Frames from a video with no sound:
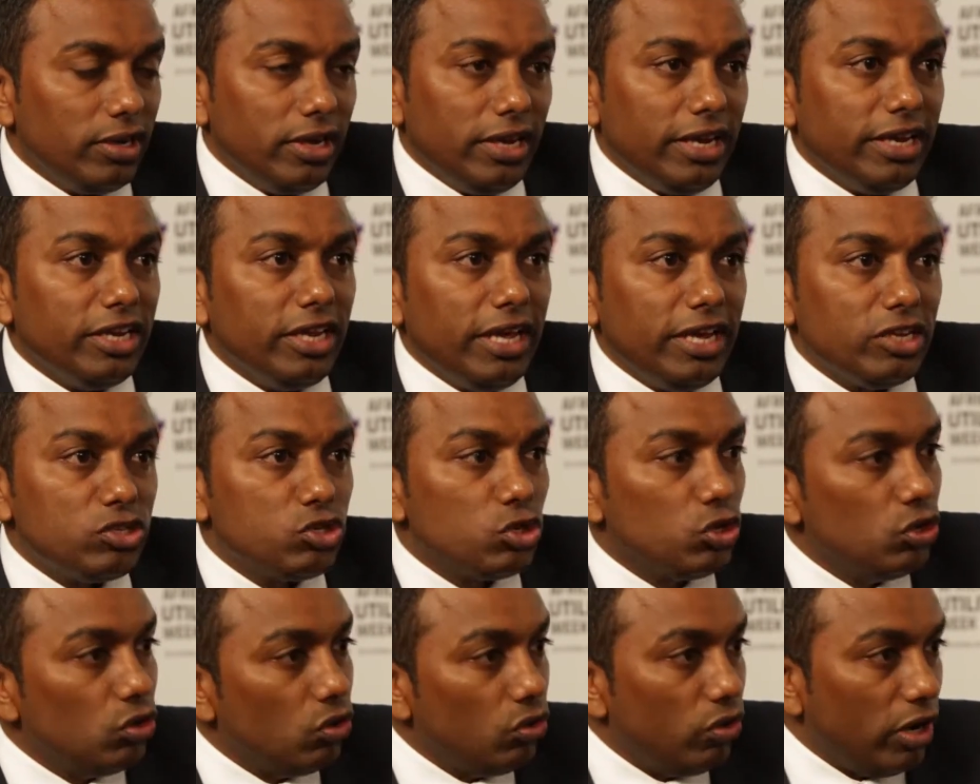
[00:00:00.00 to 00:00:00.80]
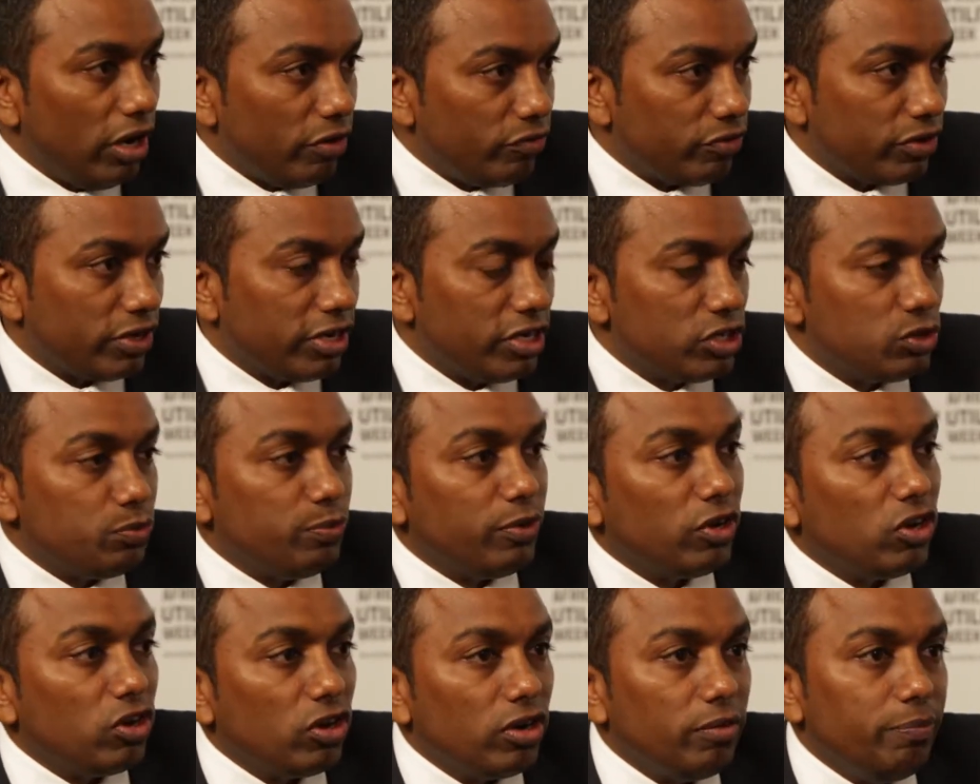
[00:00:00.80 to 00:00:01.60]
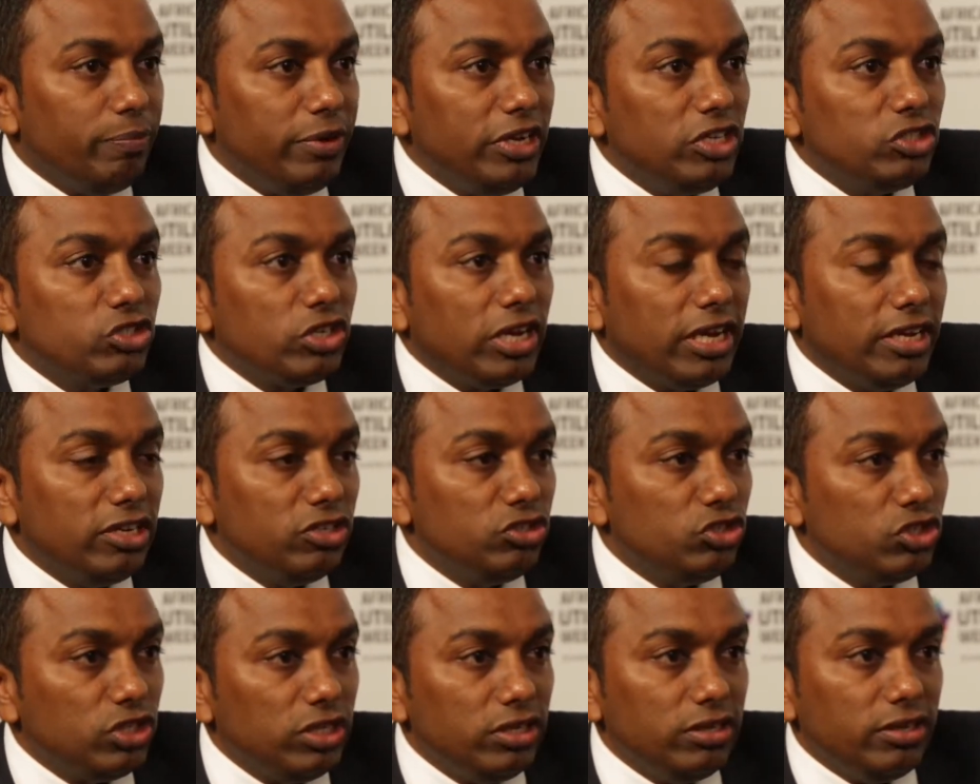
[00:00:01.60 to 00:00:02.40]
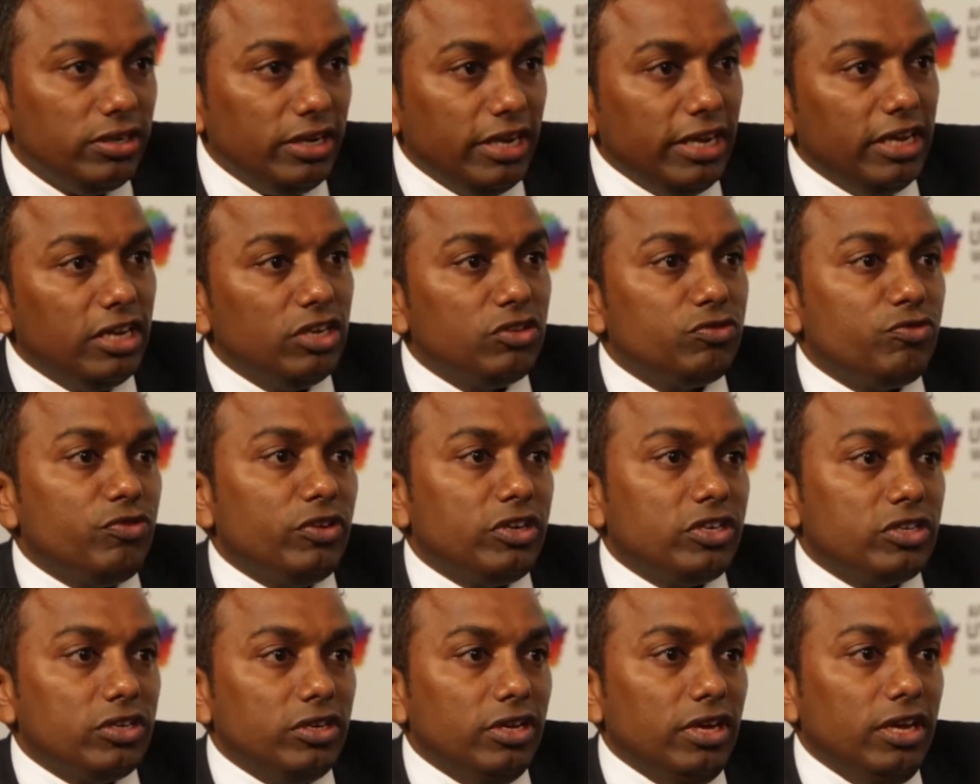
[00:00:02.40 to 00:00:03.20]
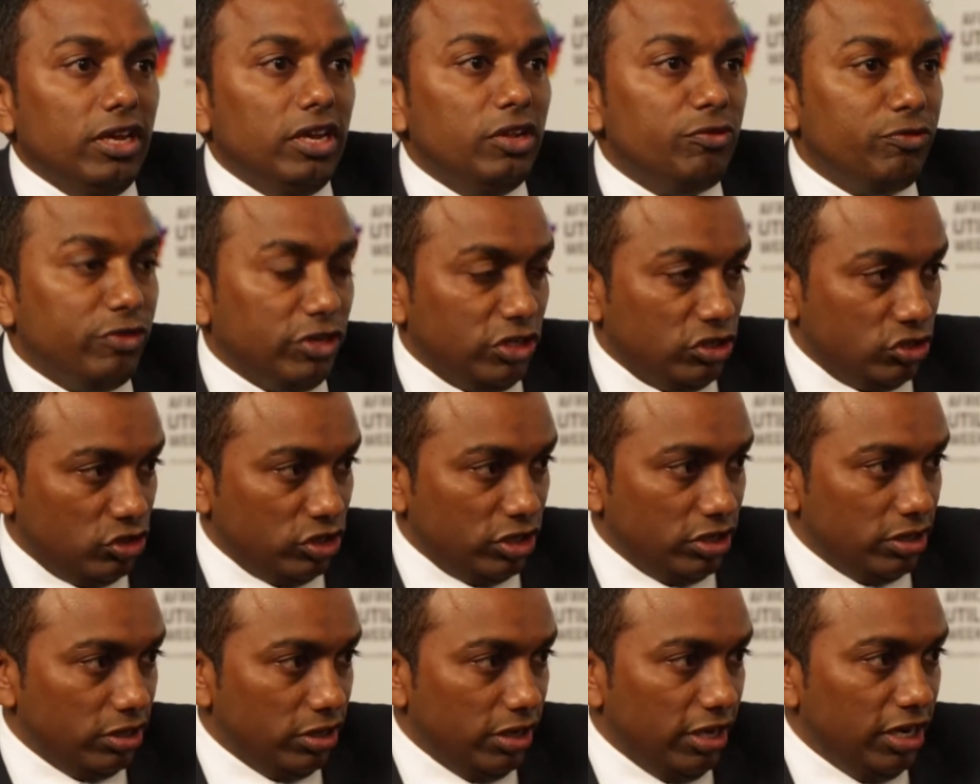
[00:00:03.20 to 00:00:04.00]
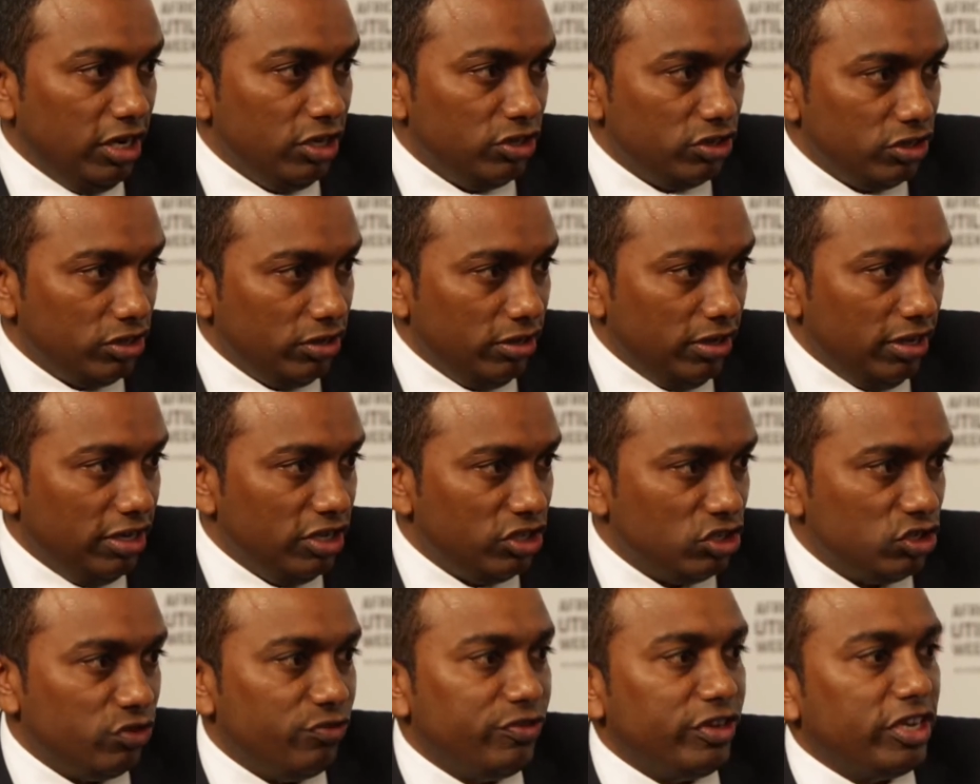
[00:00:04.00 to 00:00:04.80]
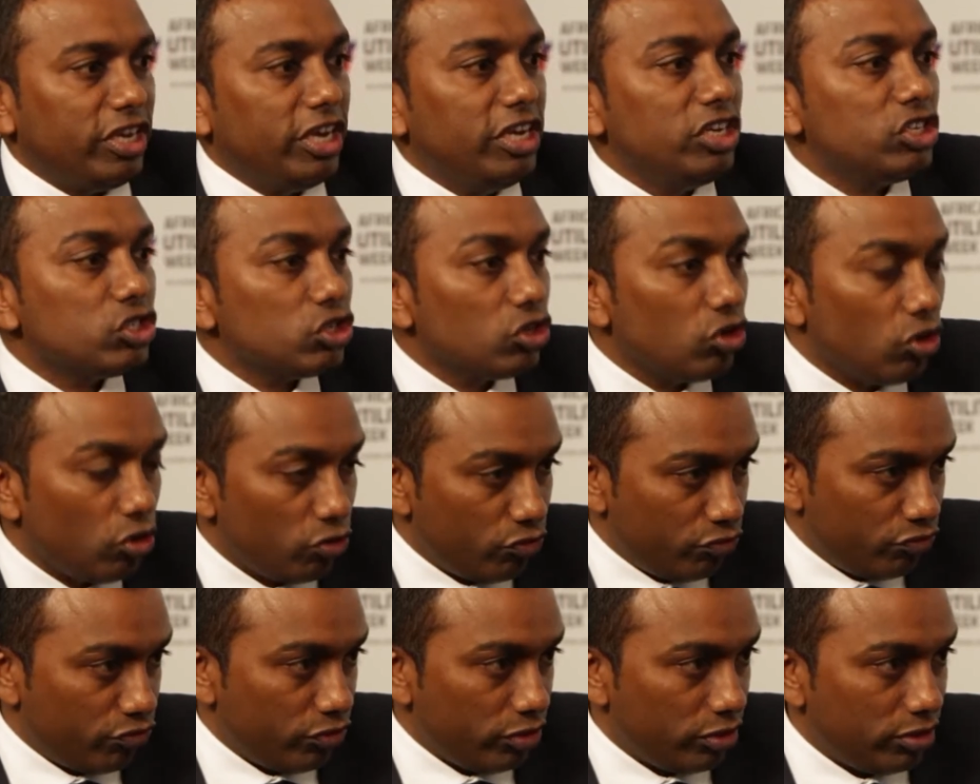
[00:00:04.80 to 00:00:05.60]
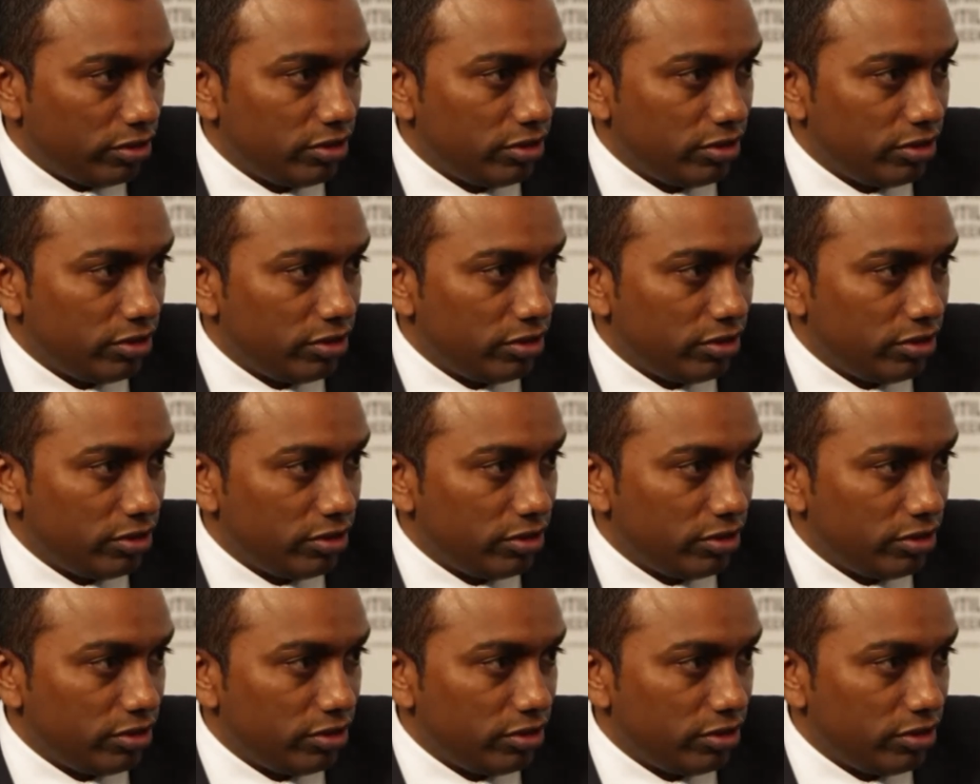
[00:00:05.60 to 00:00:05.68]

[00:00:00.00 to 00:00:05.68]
And as you know, Africa has got a big challenge in electrification of